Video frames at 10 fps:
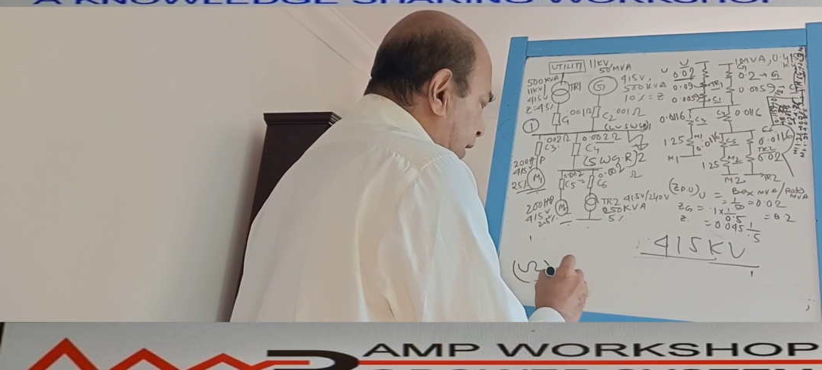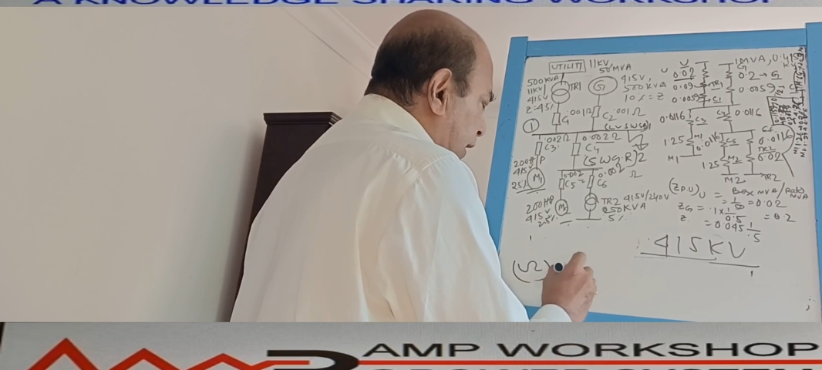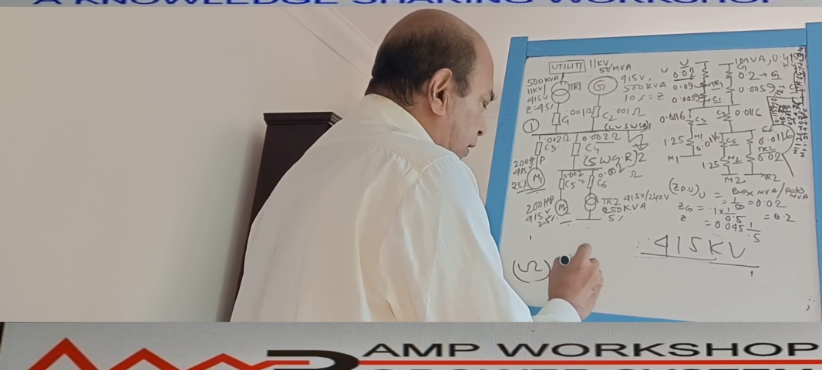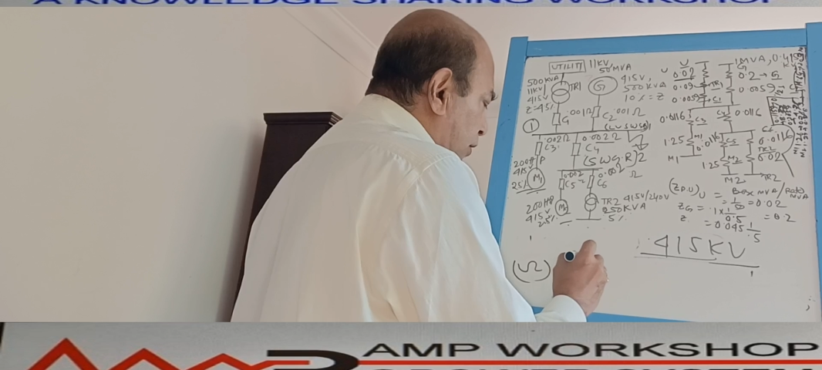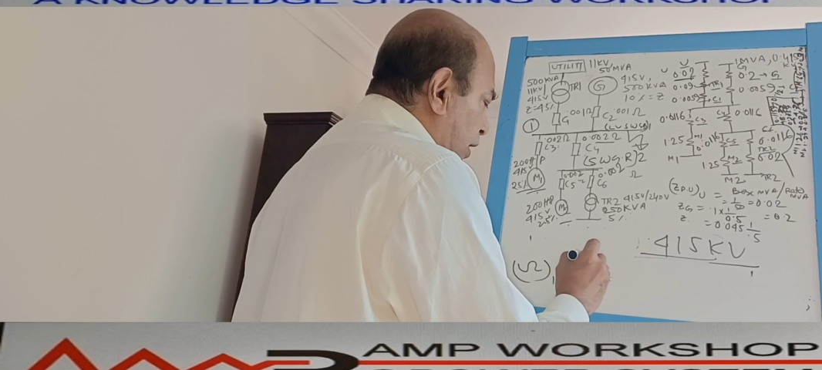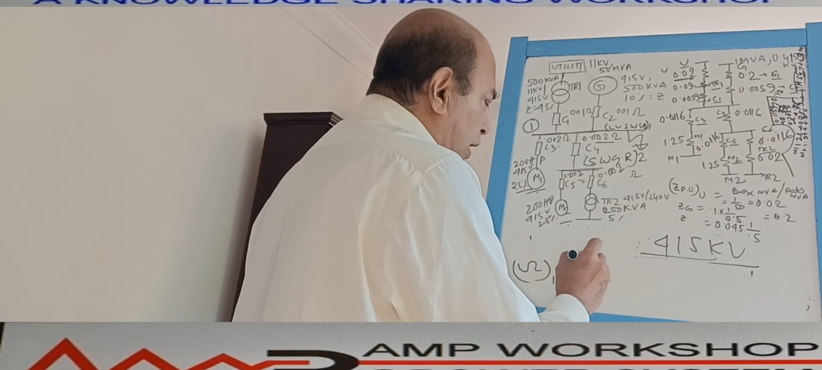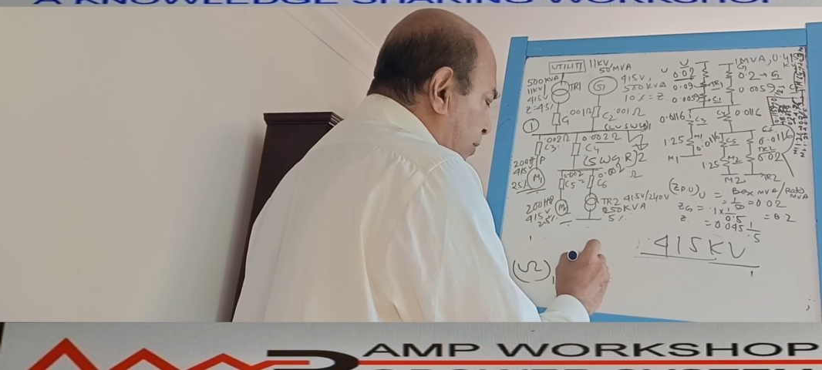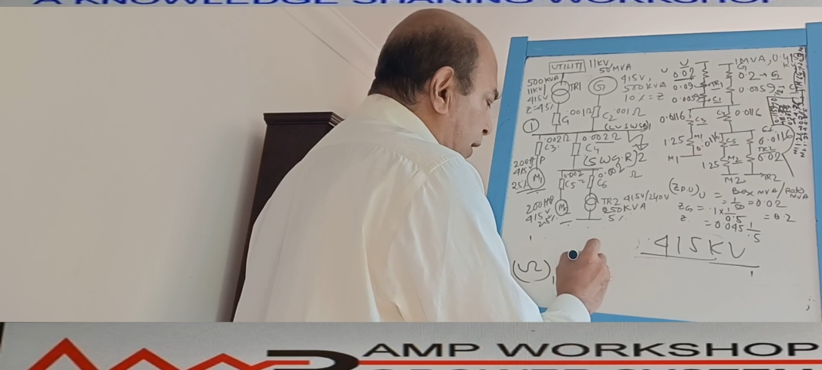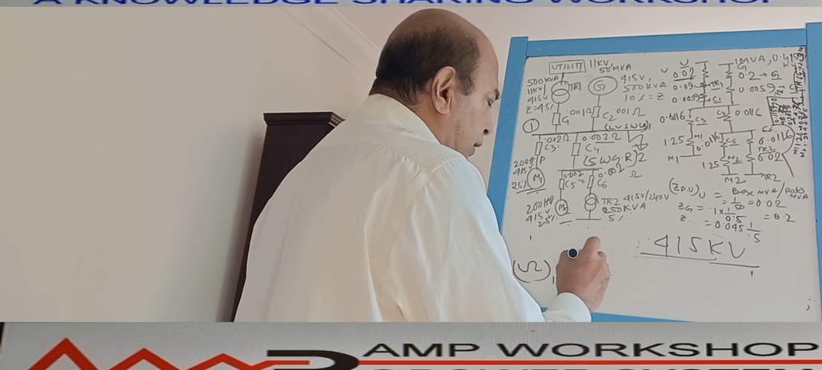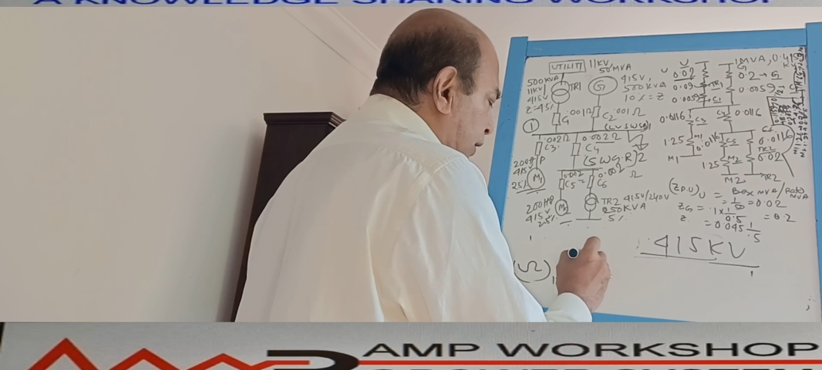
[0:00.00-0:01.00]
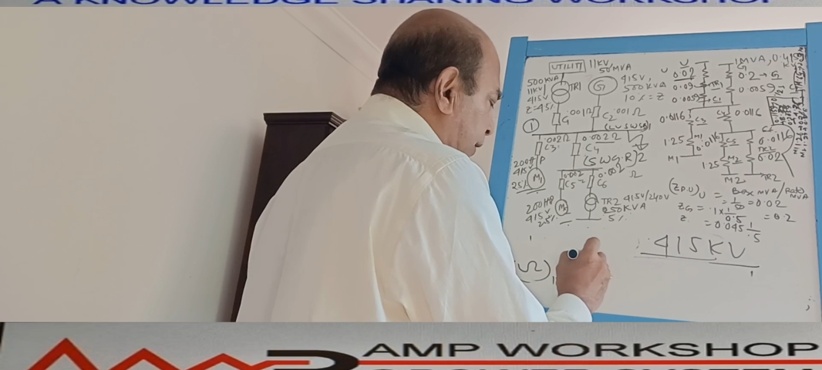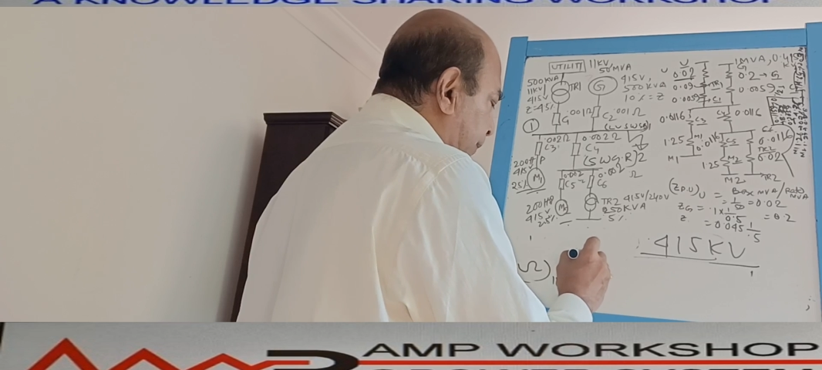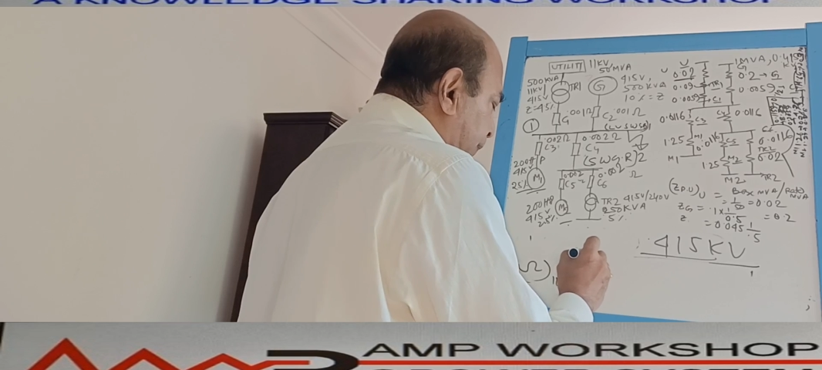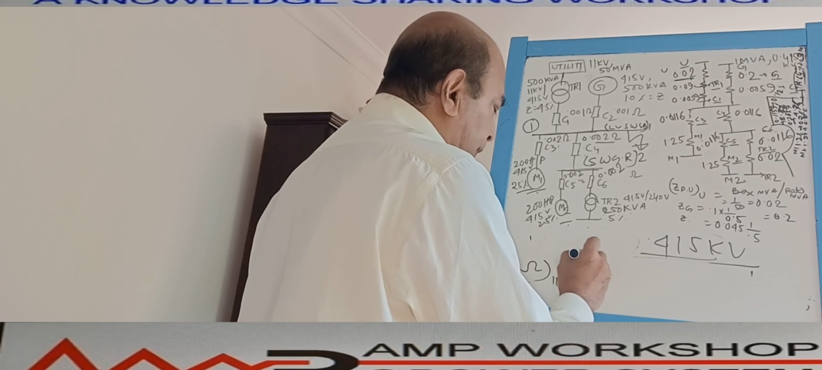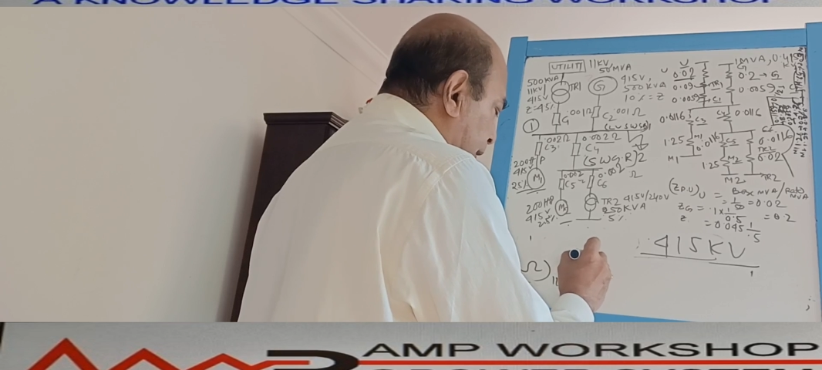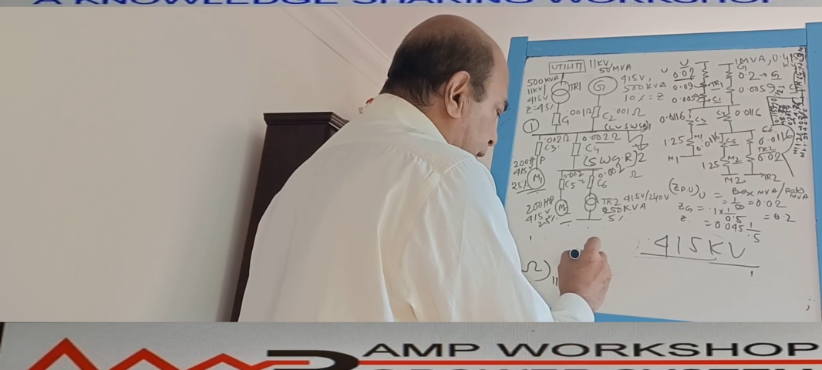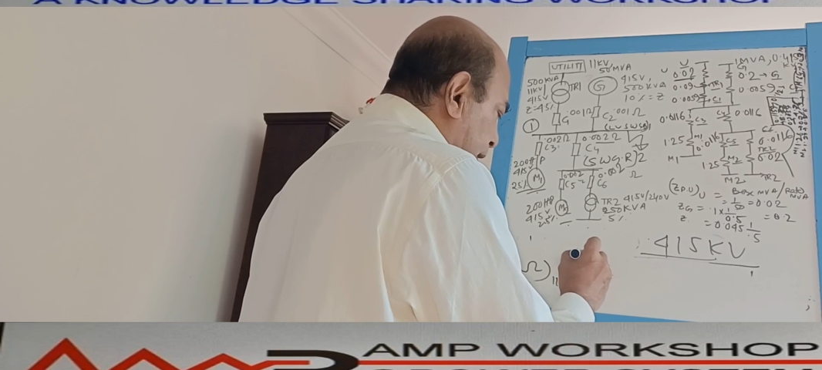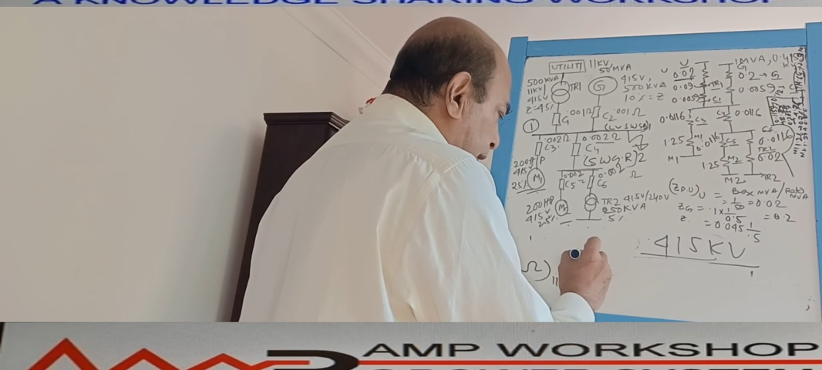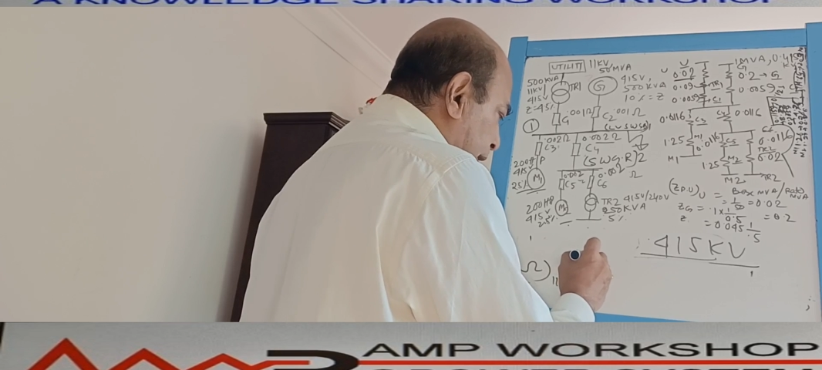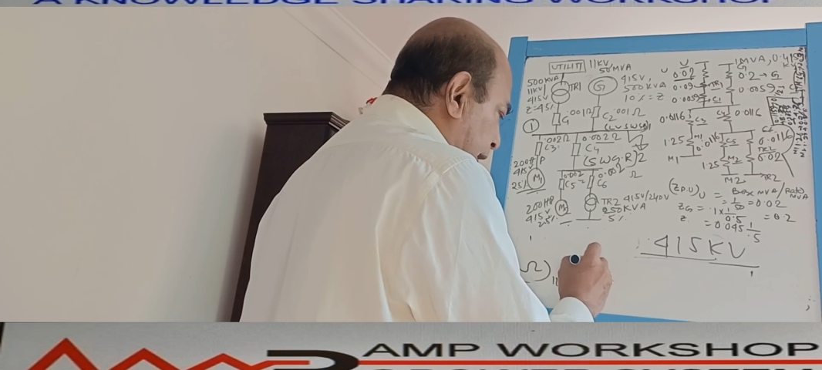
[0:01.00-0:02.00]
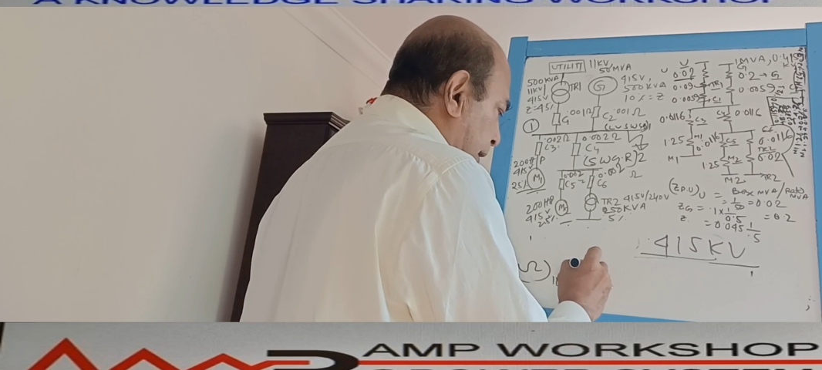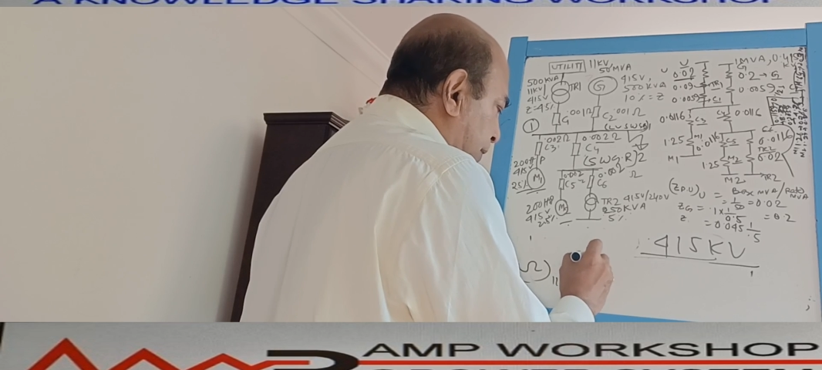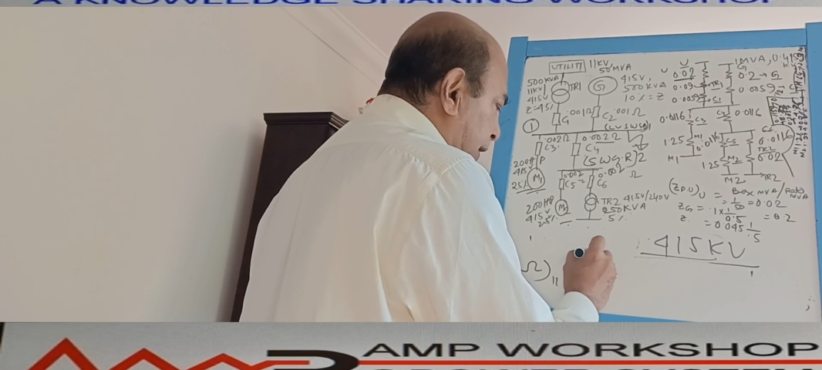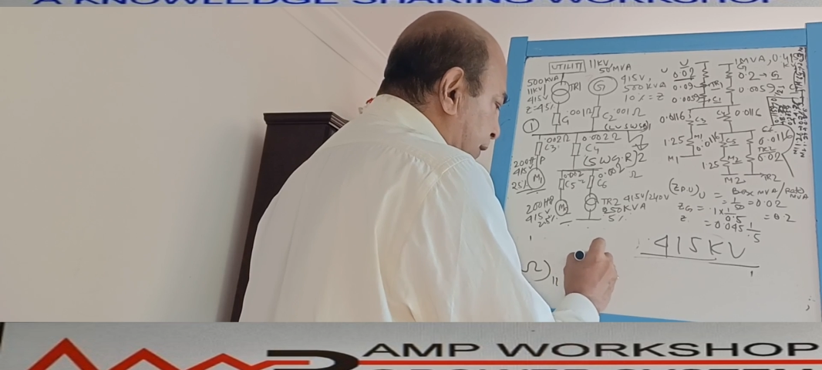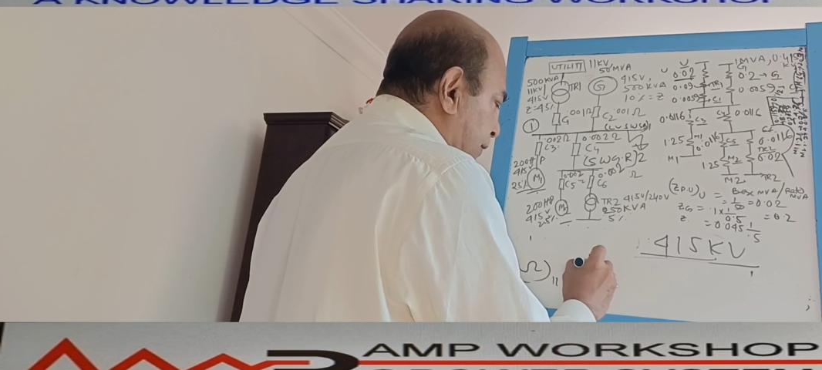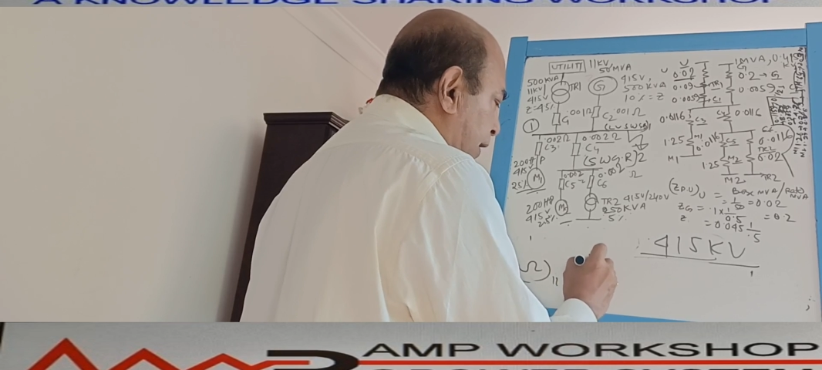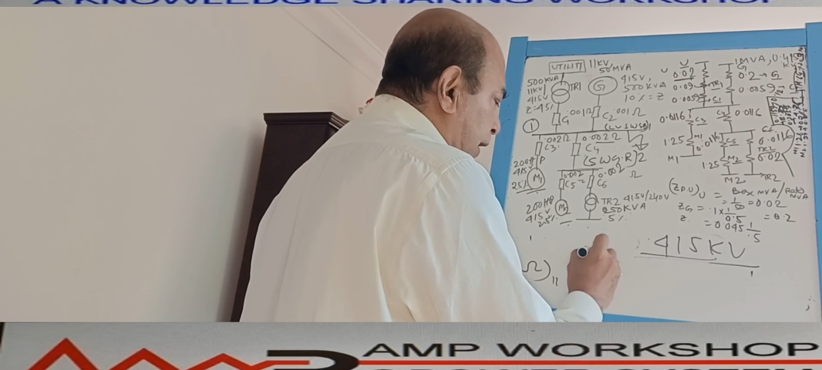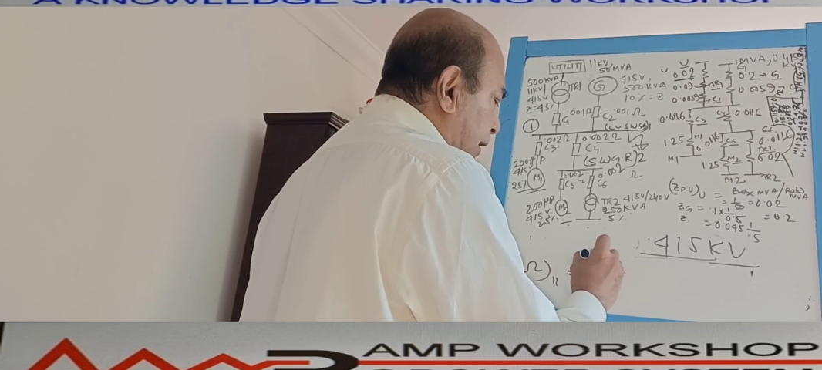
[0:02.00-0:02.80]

that equal to how much? kVA square,